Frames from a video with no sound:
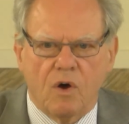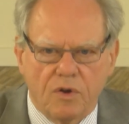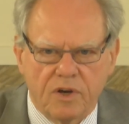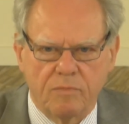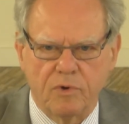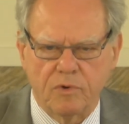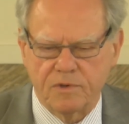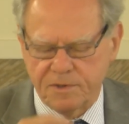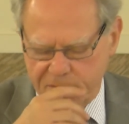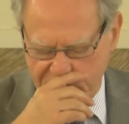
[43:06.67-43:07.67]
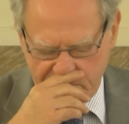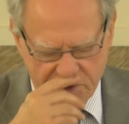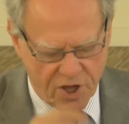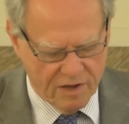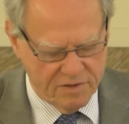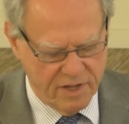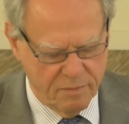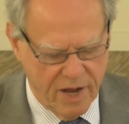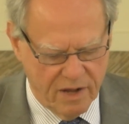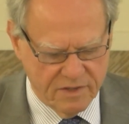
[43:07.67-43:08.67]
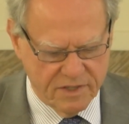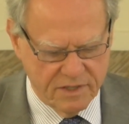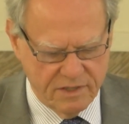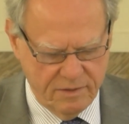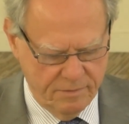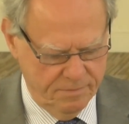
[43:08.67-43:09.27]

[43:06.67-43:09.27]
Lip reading: contributes to checks and balances.